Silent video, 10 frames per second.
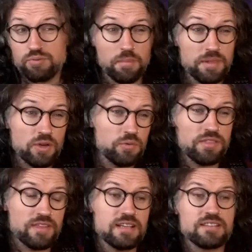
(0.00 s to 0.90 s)
probably the
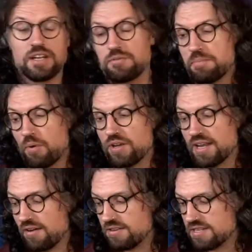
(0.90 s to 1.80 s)
only things that I would
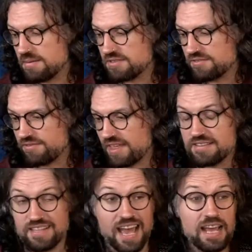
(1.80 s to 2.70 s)
point out in terms of
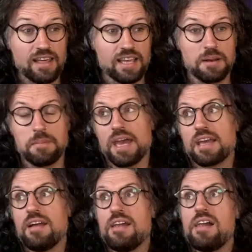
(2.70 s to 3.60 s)
things that I like in a pick